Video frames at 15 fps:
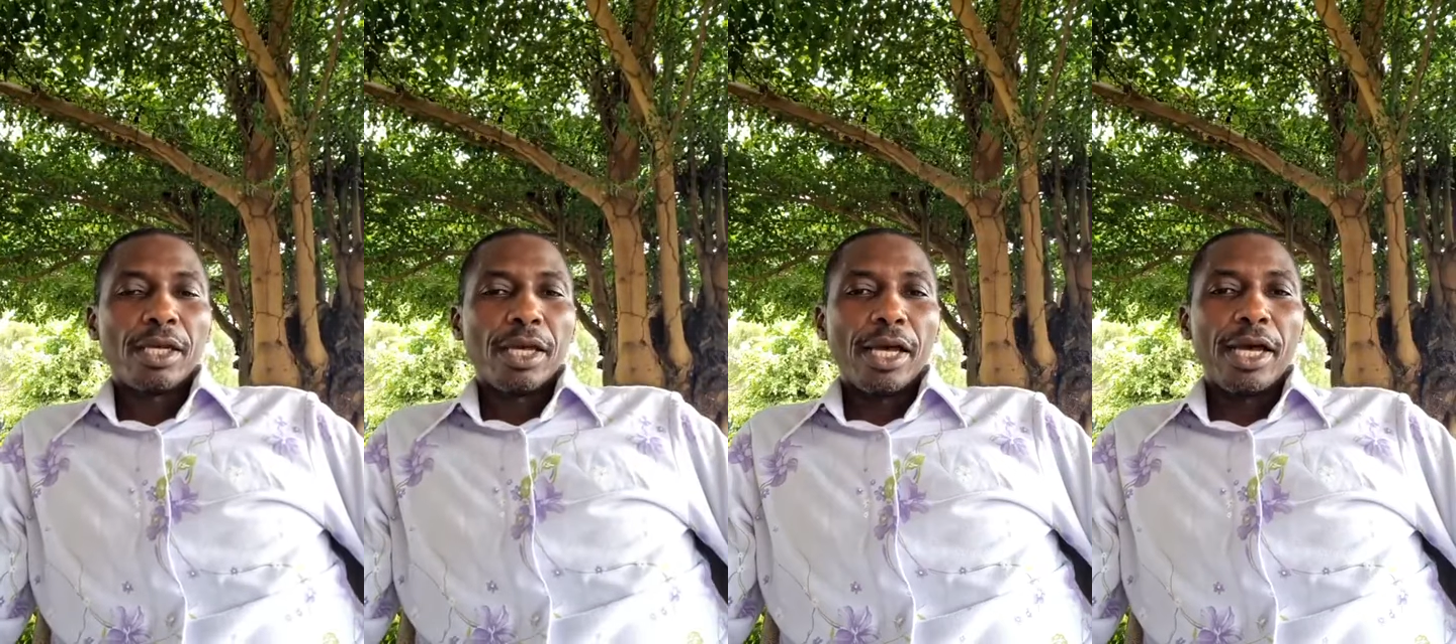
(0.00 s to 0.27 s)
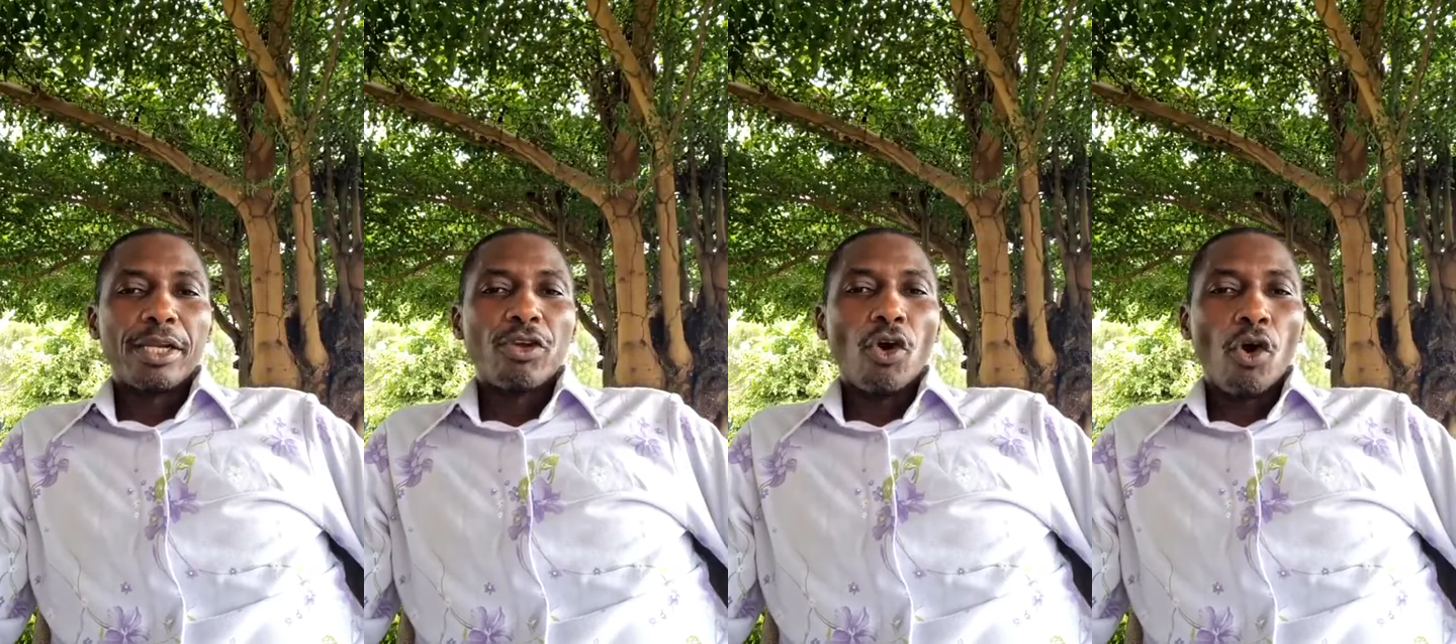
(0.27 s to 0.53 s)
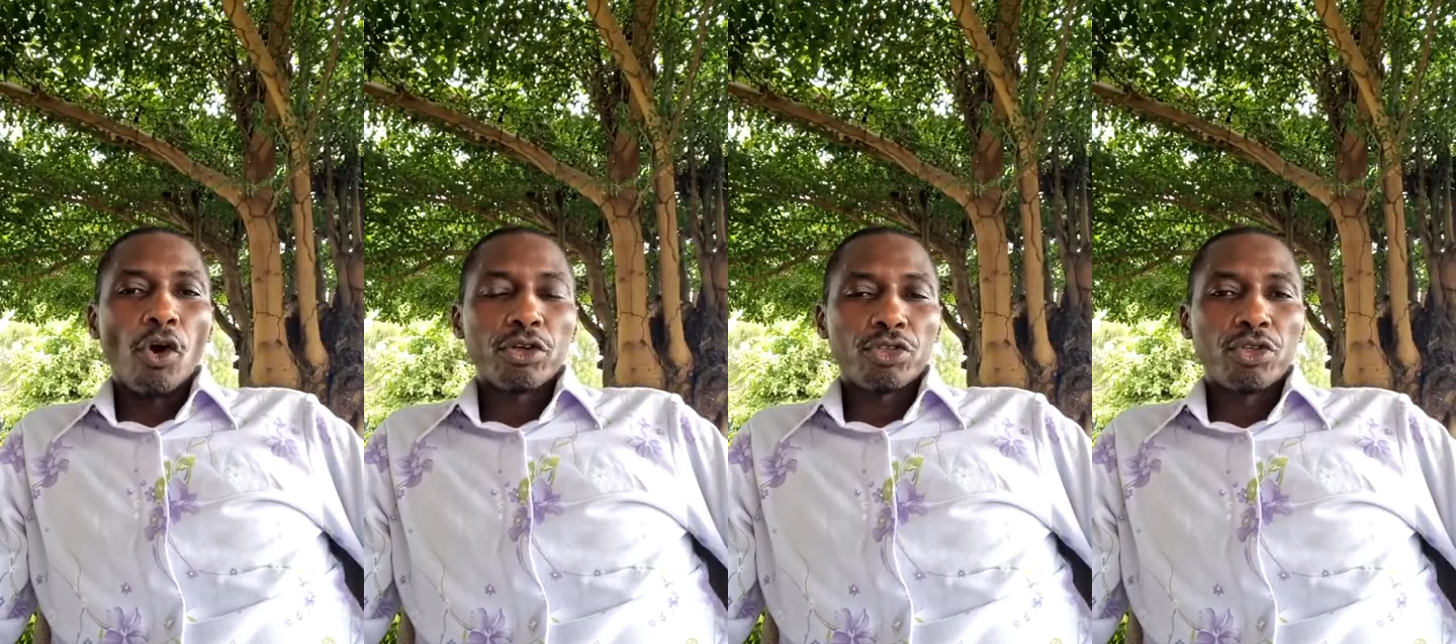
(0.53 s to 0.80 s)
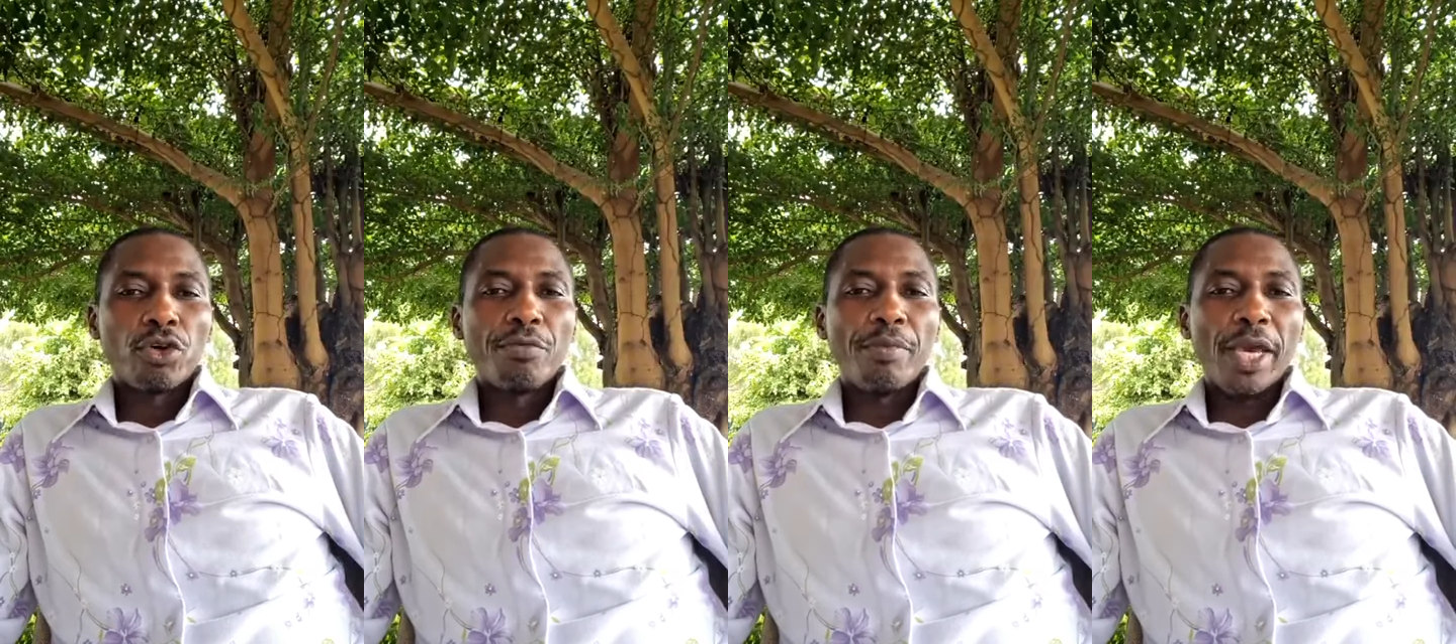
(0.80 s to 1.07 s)
and
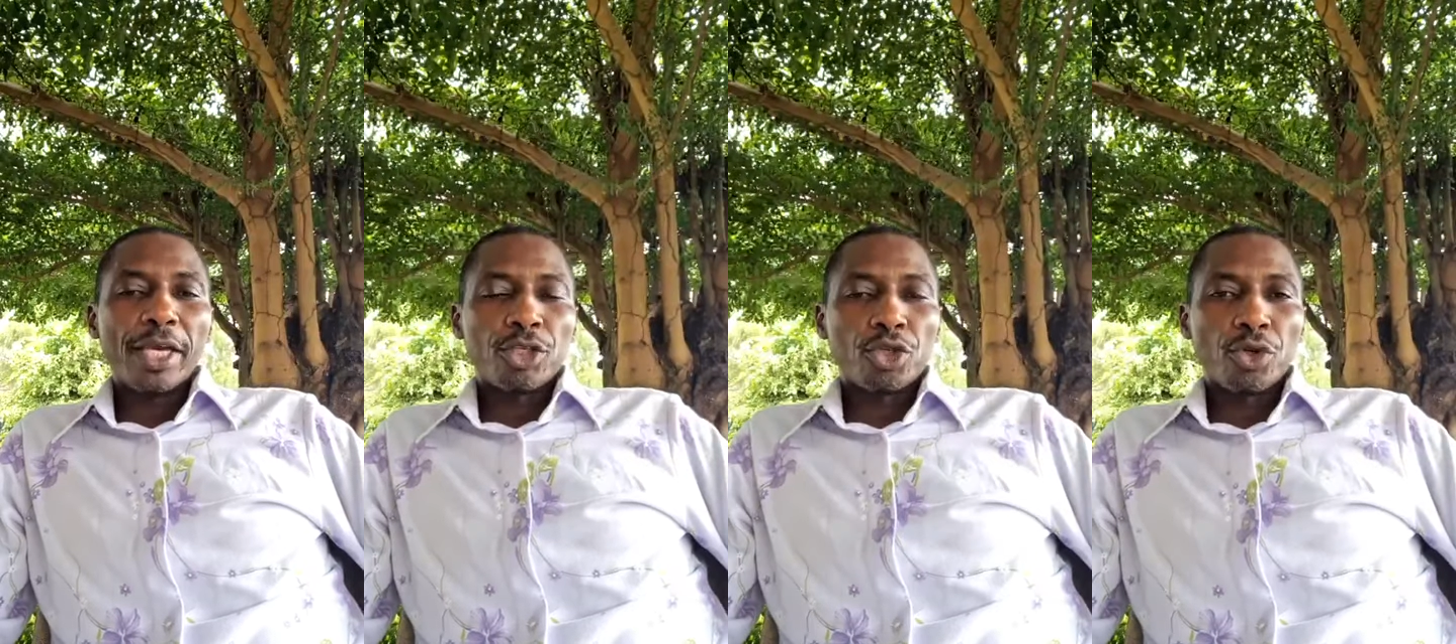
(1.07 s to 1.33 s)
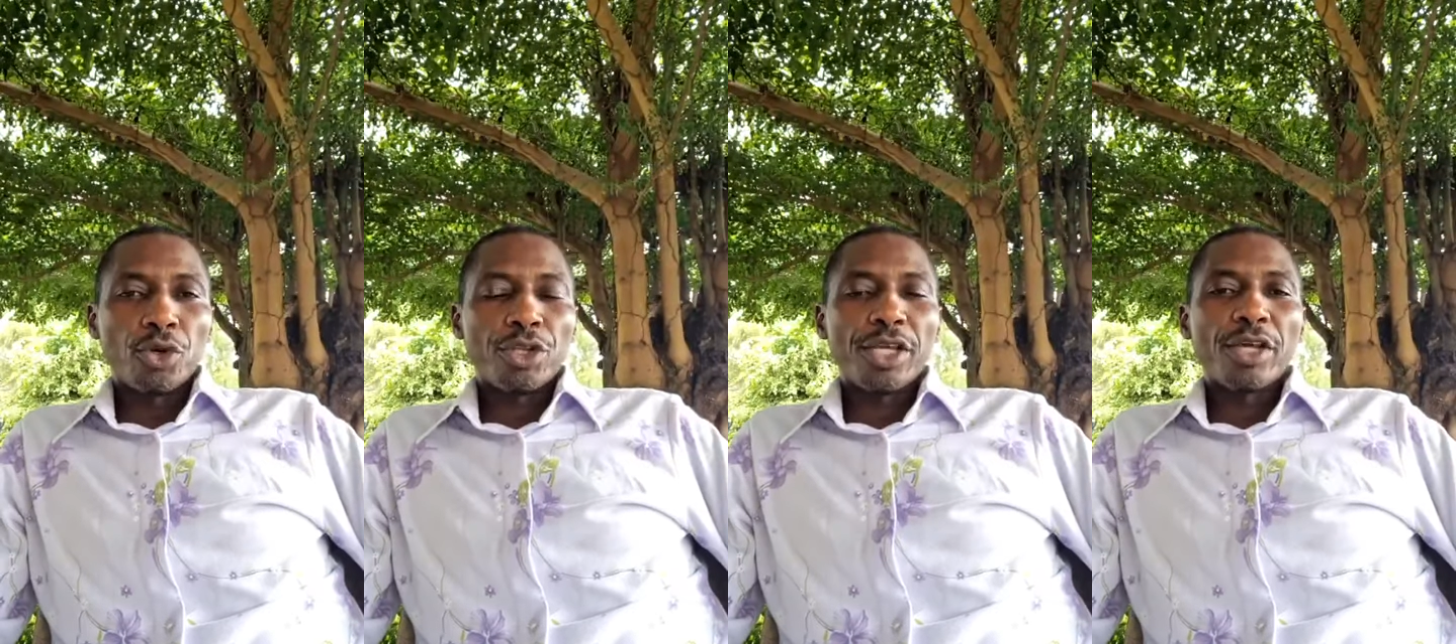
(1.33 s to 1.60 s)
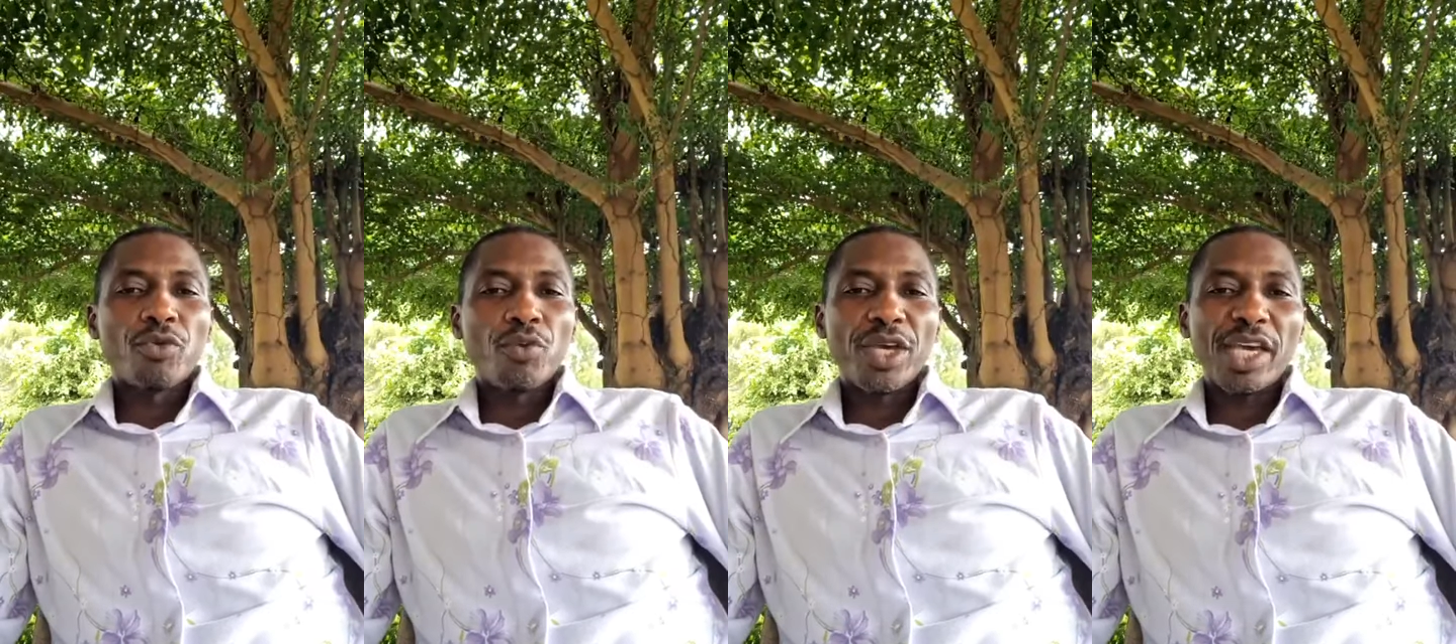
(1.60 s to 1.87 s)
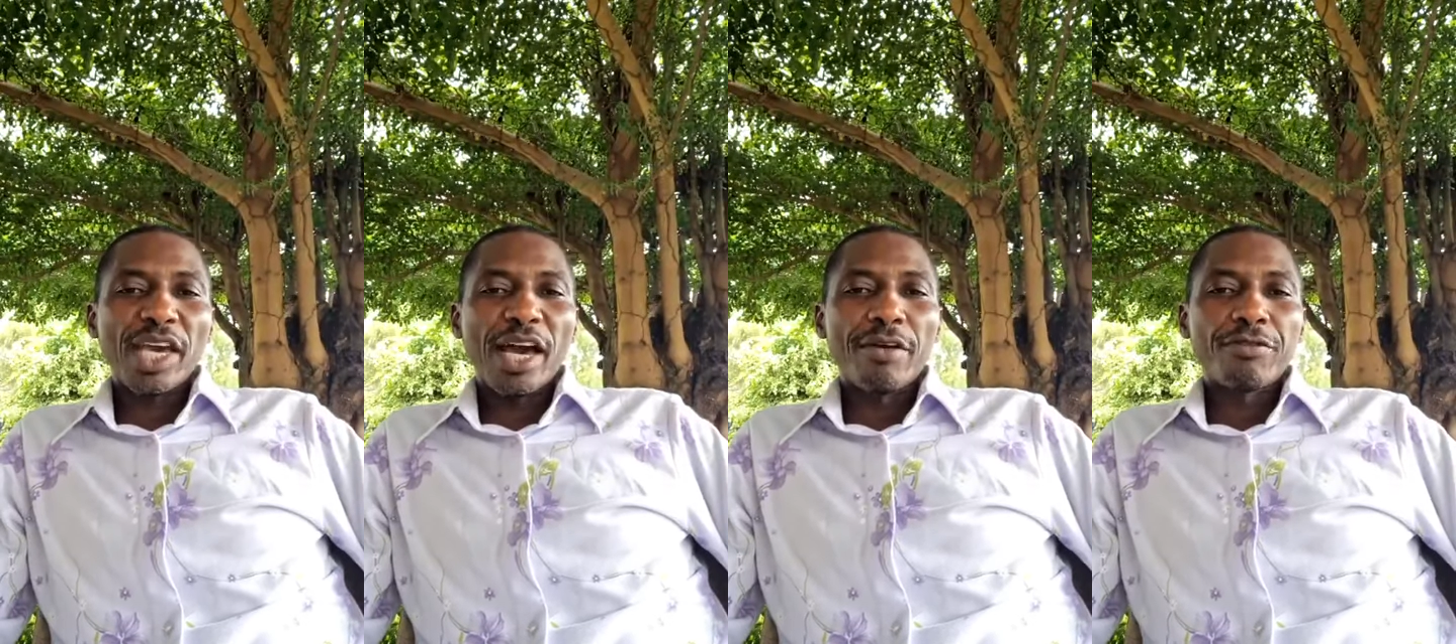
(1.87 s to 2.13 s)
also make sure that we
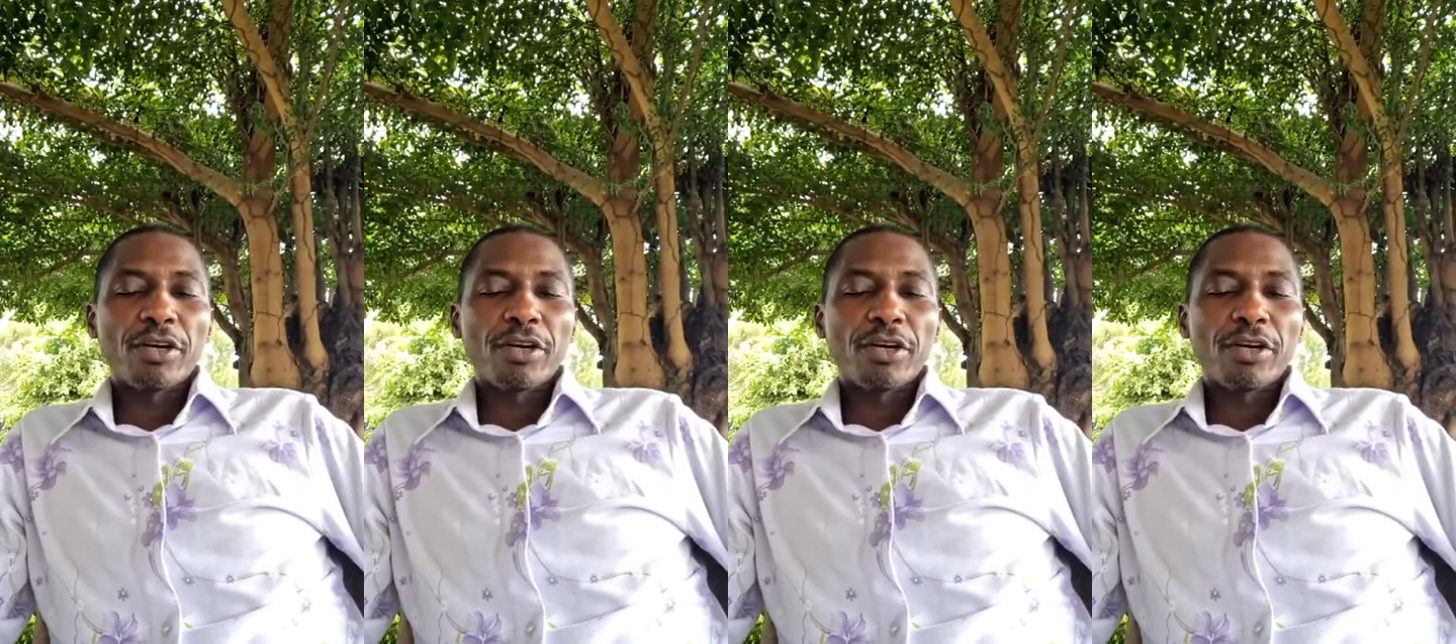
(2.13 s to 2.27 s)
have a